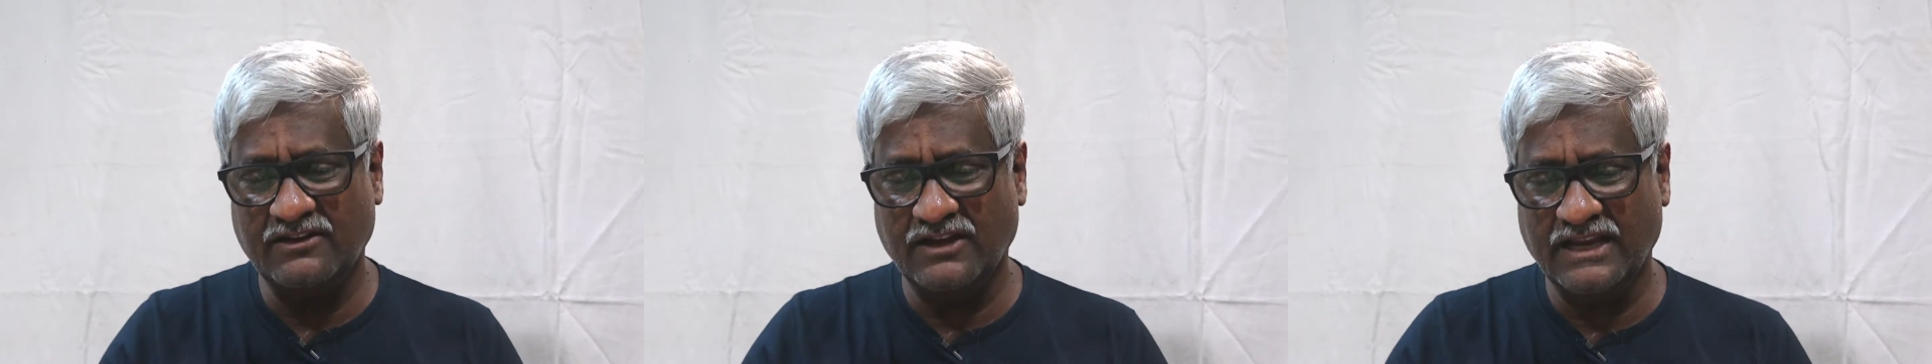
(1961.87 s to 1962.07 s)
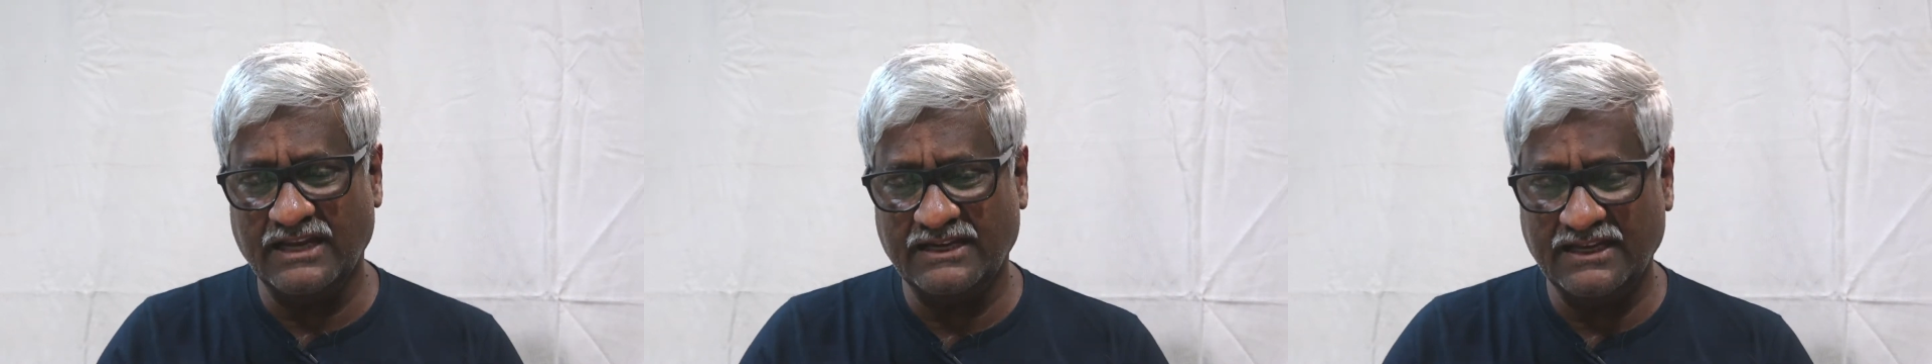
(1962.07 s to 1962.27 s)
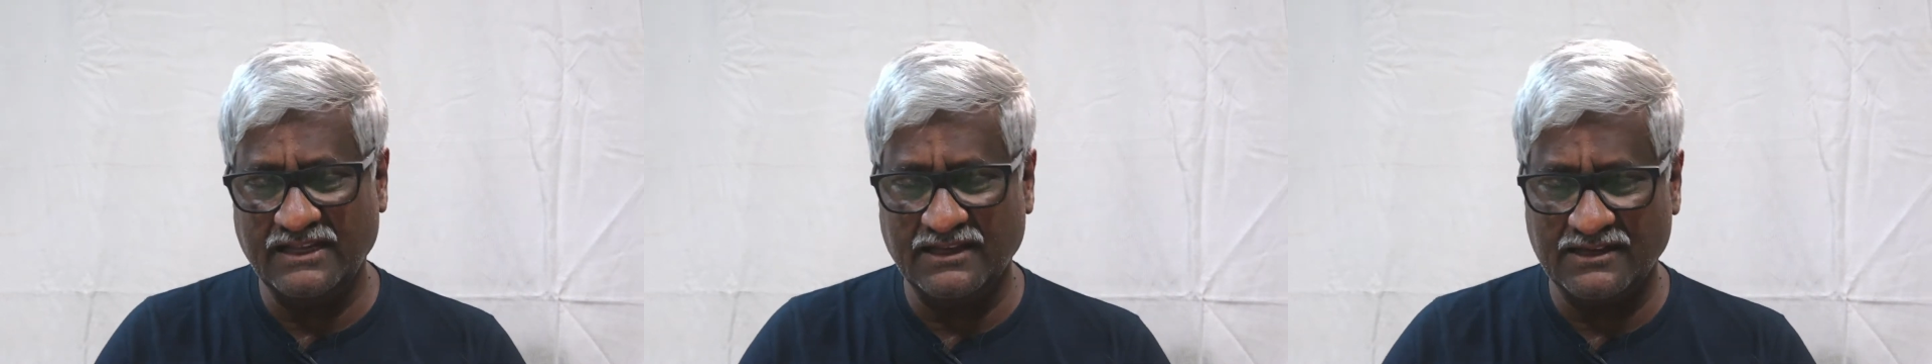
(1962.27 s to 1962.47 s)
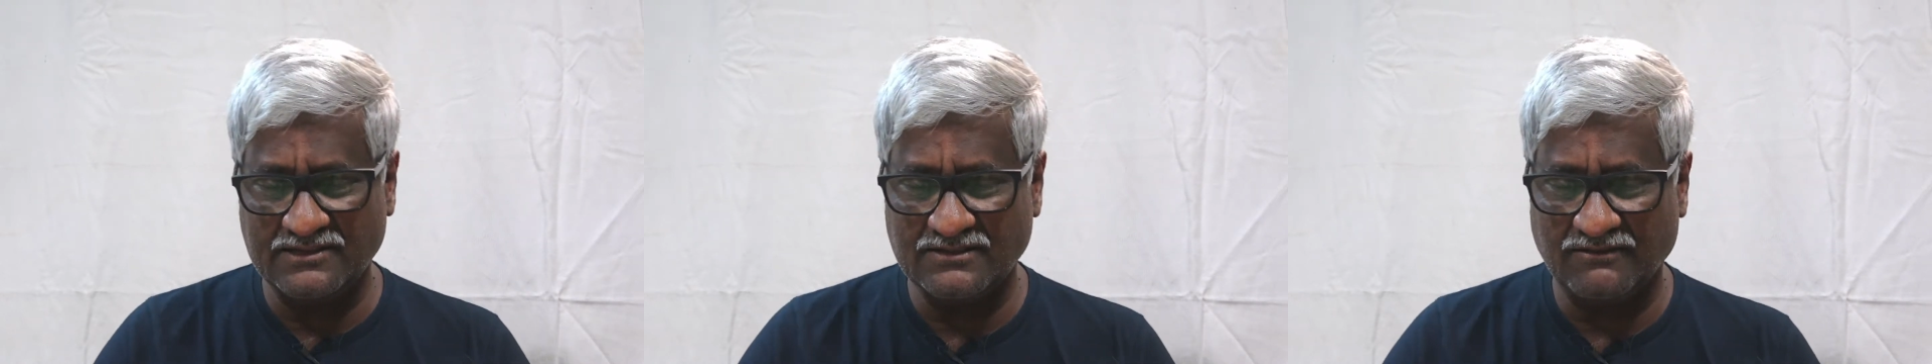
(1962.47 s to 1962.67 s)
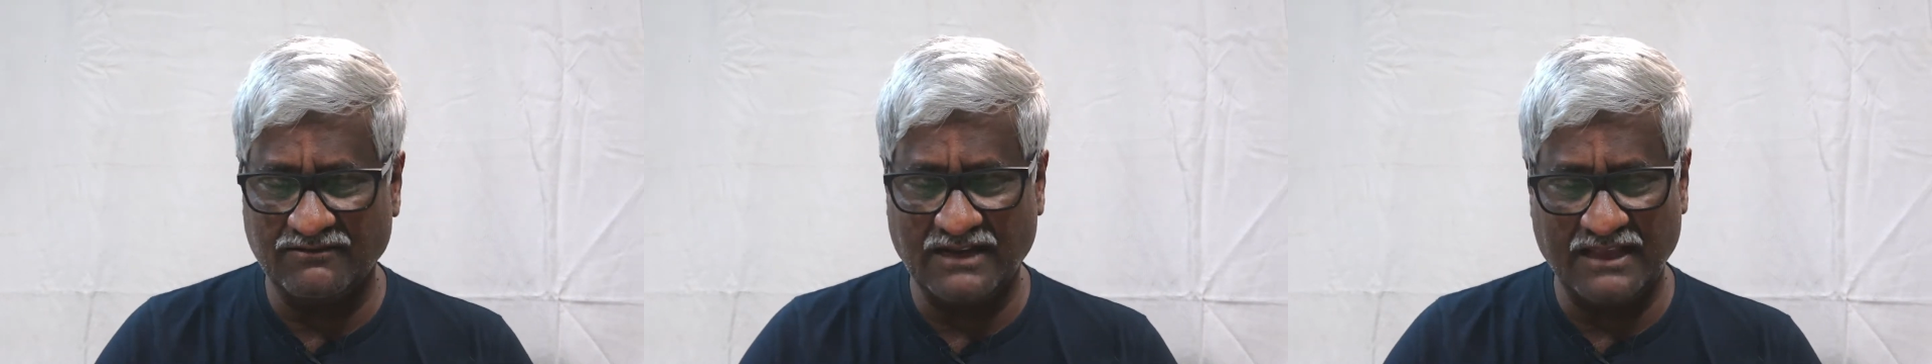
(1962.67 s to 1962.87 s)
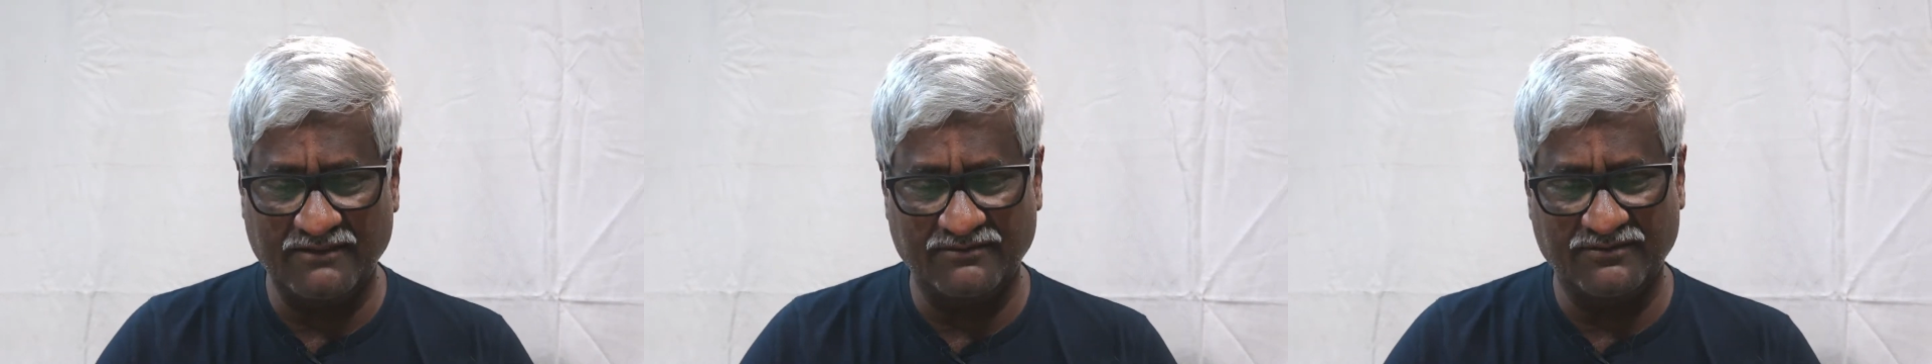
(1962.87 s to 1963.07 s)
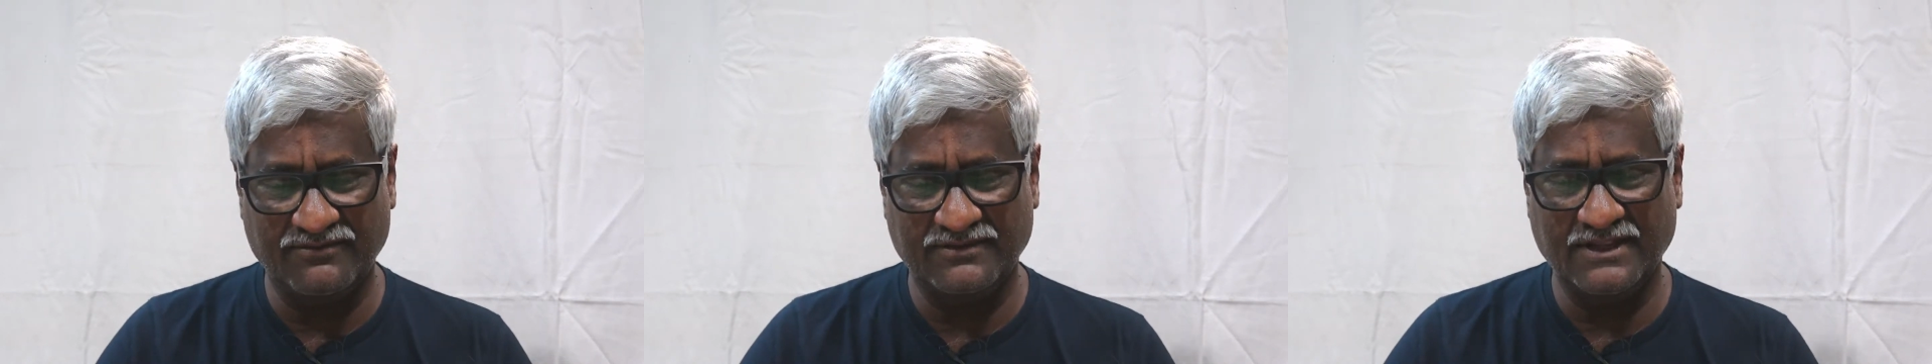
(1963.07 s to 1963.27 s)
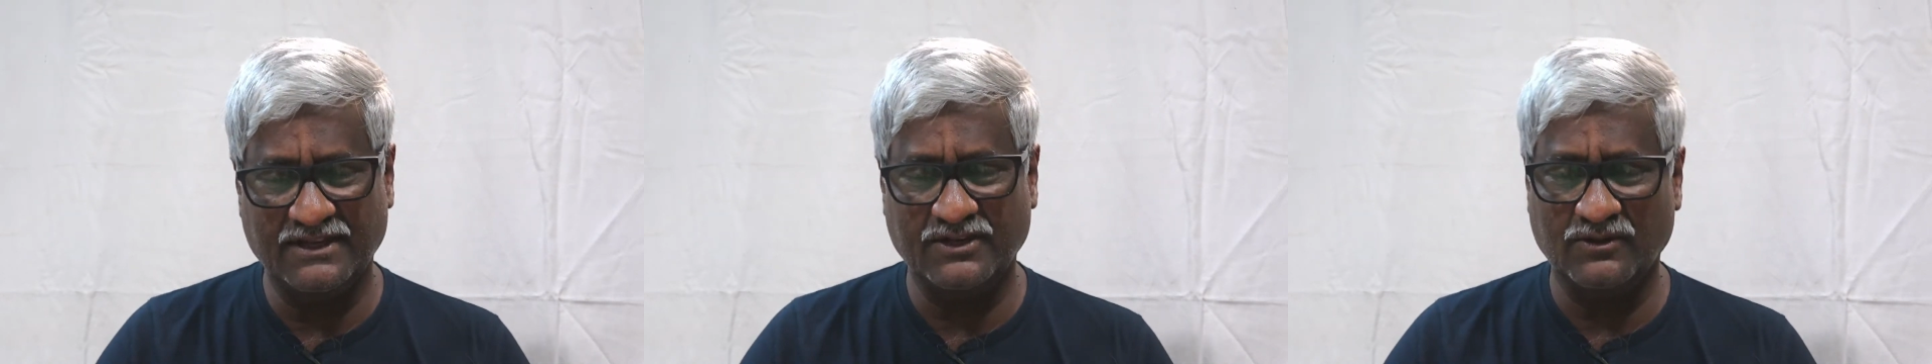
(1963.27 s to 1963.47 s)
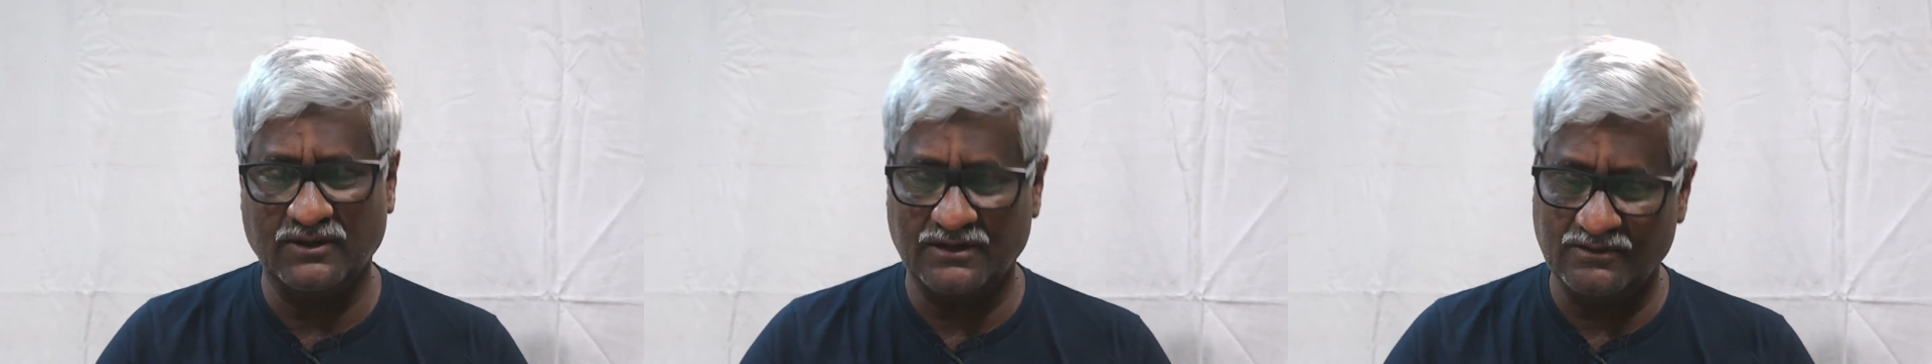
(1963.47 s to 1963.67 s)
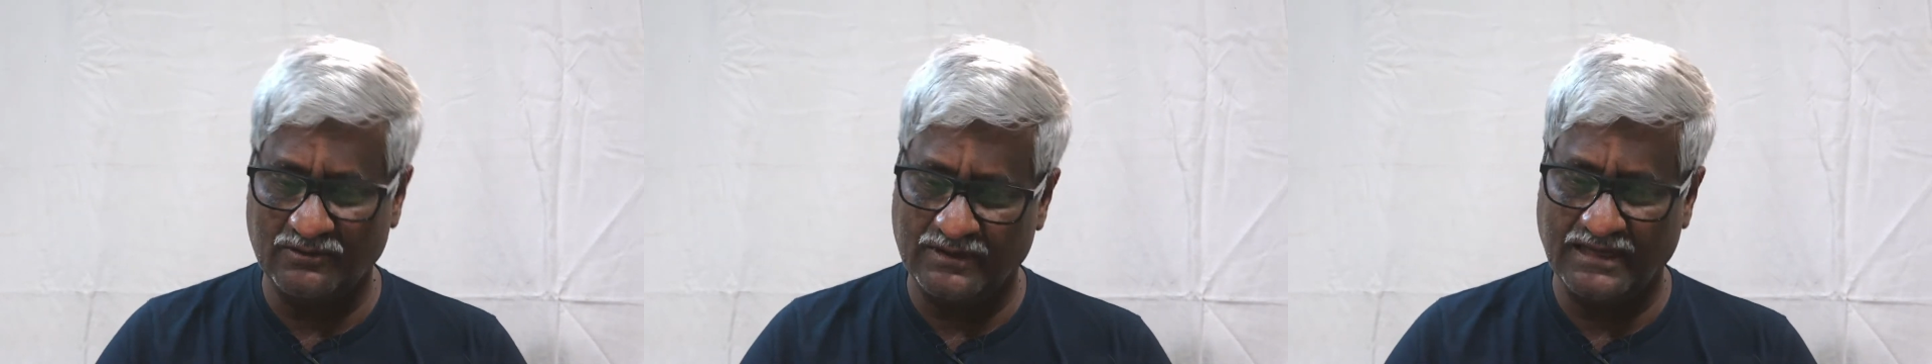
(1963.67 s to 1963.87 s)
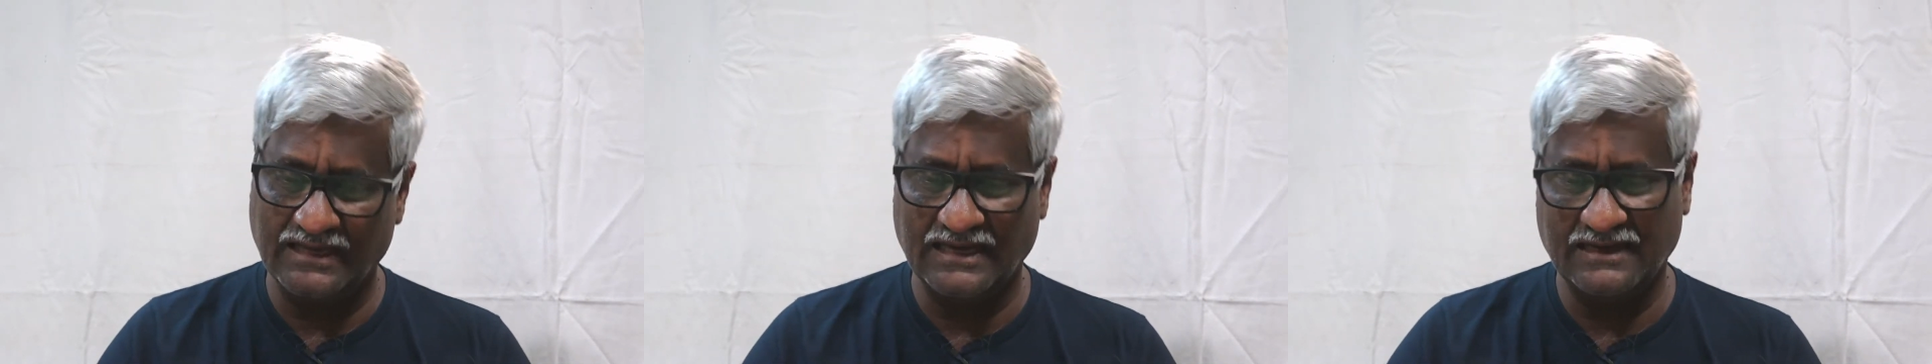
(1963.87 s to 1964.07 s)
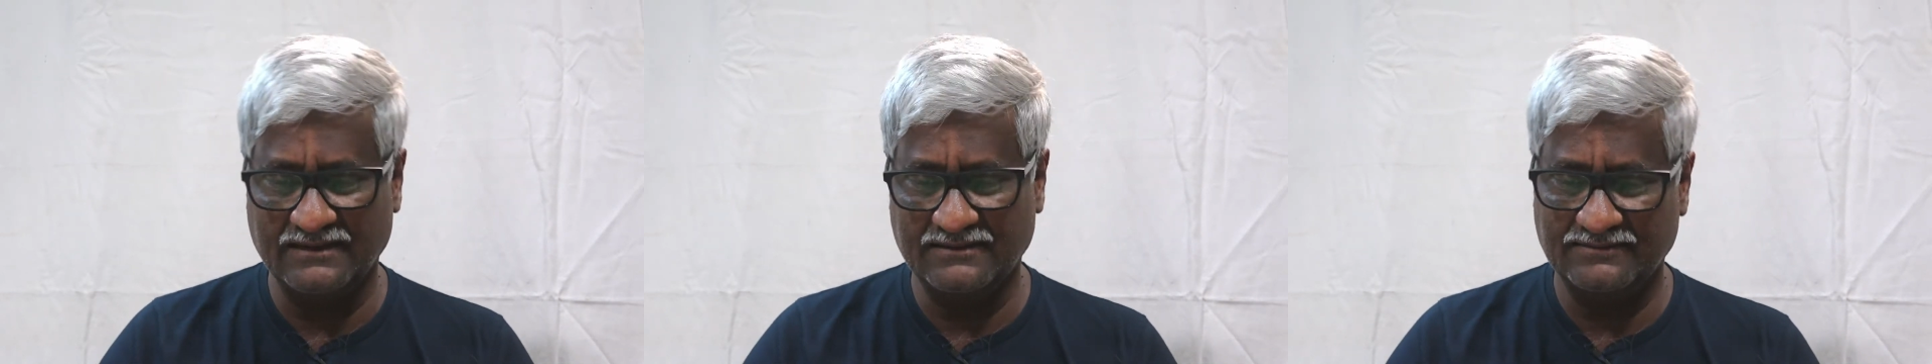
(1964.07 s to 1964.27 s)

or 80 years of life that you are looking at.